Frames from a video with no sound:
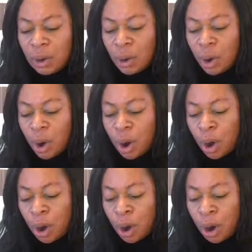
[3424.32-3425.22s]

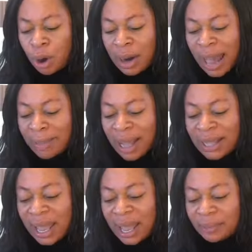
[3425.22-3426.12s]
Oh,
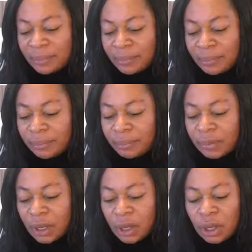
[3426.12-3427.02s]
Rabade.
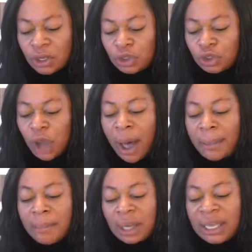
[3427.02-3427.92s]

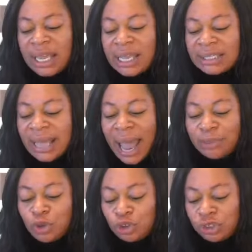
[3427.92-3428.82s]
Somebody, it's
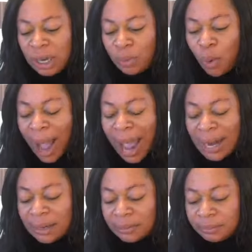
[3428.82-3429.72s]
time to dream wild.